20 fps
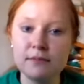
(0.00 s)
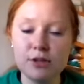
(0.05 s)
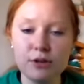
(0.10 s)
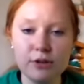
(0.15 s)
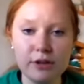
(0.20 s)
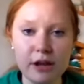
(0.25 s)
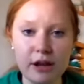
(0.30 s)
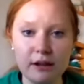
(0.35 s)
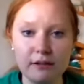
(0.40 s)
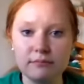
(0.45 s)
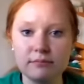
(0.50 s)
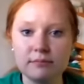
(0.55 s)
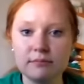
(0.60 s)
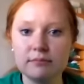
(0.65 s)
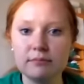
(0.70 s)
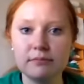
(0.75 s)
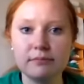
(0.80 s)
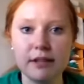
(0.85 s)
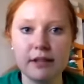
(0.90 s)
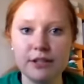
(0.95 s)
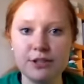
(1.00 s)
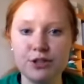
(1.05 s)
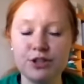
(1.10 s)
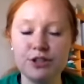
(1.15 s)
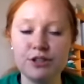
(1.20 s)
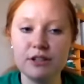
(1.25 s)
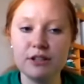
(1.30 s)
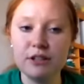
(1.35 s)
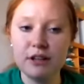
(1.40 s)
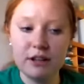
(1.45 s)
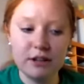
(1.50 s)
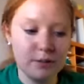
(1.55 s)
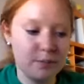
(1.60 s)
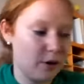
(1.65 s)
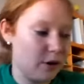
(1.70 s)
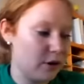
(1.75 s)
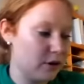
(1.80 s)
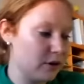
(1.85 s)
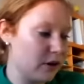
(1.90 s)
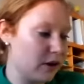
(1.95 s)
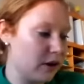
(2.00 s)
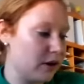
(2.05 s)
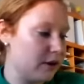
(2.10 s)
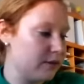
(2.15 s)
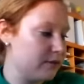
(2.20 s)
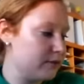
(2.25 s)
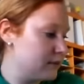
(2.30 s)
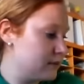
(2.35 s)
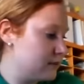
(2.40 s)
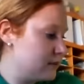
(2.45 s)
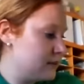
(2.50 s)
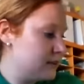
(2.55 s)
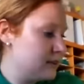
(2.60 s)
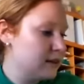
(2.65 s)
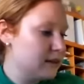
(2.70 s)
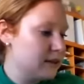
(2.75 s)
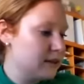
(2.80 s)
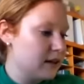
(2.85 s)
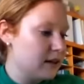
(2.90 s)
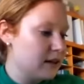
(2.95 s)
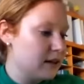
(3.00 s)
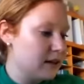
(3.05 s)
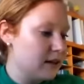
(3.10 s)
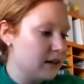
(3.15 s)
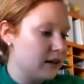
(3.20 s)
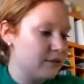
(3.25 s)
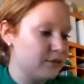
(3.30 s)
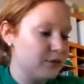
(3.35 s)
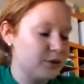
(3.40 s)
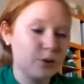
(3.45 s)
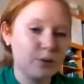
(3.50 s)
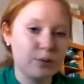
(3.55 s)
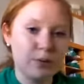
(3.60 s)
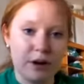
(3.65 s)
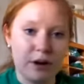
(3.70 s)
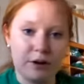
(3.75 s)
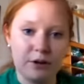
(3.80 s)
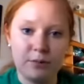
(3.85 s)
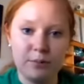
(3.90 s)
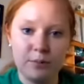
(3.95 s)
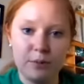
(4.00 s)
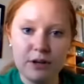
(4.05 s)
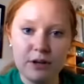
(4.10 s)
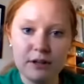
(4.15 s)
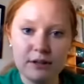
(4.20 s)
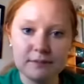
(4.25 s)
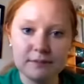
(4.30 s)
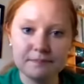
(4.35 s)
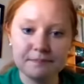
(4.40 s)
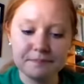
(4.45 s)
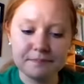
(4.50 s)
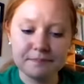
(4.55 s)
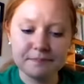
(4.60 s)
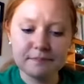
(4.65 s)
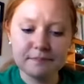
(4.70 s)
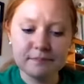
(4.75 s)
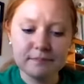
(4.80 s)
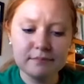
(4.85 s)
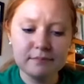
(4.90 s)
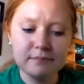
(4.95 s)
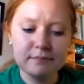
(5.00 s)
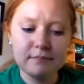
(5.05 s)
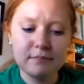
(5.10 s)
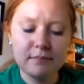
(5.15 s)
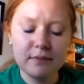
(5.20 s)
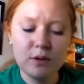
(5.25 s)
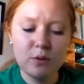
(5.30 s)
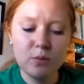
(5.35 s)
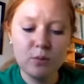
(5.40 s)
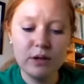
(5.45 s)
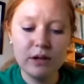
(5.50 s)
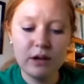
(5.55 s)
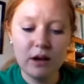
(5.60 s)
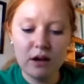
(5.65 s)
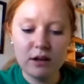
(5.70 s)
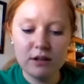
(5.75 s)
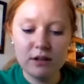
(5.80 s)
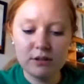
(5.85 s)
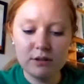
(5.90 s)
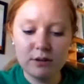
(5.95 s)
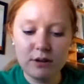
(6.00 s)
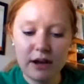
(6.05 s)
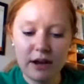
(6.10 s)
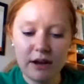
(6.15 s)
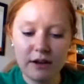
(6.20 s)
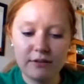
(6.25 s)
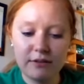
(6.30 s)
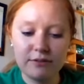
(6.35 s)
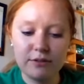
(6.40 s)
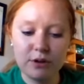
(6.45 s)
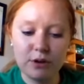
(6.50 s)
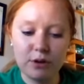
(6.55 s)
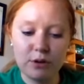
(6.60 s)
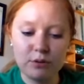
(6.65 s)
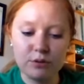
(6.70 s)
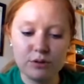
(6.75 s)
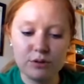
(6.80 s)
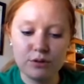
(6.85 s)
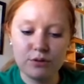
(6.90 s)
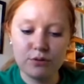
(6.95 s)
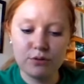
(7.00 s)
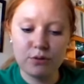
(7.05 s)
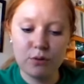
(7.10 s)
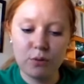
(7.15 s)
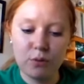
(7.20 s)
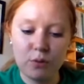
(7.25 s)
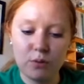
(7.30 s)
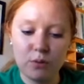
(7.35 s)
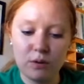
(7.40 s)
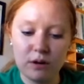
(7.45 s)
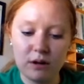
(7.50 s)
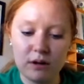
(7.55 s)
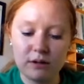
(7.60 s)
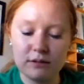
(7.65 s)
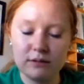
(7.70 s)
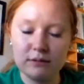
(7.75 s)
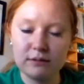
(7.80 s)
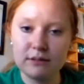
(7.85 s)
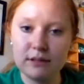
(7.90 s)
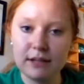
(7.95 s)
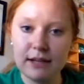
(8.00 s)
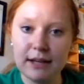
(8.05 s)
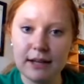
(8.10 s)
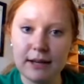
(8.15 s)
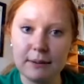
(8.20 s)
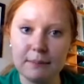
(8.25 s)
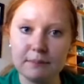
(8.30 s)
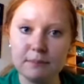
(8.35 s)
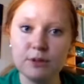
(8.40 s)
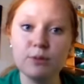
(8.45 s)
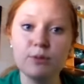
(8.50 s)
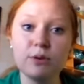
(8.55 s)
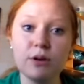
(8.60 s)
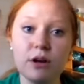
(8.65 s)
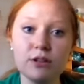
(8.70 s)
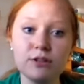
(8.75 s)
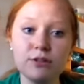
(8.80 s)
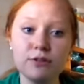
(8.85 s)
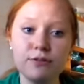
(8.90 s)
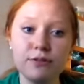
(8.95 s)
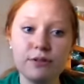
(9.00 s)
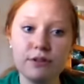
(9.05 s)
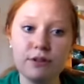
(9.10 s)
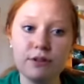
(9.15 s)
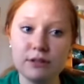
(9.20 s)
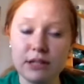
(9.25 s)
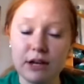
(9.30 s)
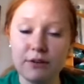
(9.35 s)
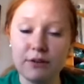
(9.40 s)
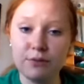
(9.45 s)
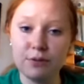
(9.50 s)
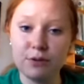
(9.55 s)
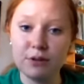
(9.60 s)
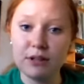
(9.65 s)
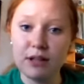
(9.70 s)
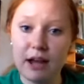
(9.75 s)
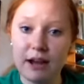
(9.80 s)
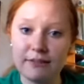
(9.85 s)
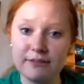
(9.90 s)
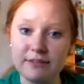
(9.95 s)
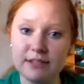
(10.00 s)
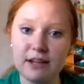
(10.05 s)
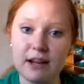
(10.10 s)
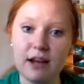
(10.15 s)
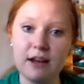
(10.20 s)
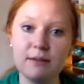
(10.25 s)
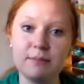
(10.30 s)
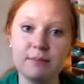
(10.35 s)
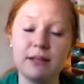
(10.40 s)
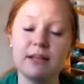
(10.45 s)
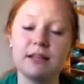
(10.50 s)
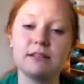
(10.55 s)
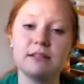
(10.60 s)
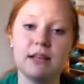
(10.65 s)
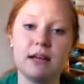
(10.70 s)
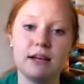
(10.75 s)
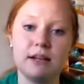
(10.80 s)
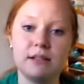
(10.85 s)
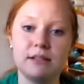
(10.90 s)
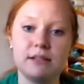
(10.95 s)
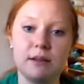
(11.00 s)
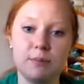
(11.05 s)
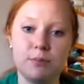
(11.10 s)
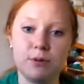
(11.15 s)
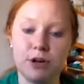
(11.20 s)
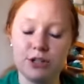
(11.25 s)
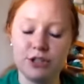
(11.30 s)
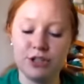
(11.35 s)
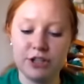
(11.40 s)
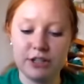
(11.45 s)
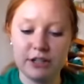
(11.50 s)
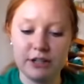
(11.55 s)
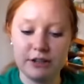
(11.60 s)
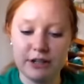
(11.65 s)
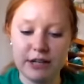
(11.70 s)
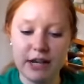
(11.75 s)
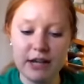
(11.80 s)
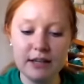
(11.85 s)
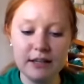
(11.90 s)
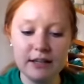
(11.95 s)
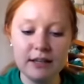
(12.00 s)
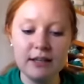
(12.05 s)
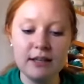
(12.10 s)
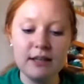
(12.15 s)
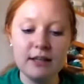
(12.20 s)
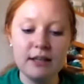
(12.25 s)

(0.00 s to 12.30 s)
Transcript: So yeah, that's just another part of your record book. We also have those for, you would also fill those out for livestock because that is a project area.